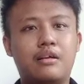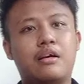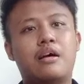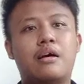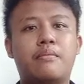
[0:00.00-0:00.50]

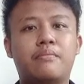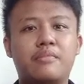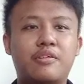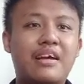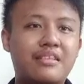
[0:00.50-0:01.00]

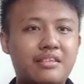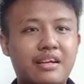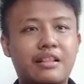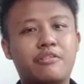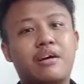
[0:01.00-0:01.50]
You can
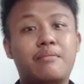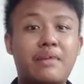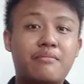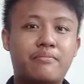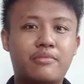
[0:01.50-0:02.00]
take a look at
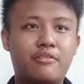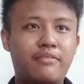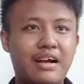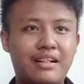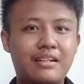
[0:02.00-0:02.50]
my
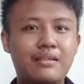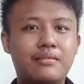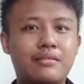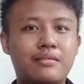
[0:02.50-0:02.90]
profile.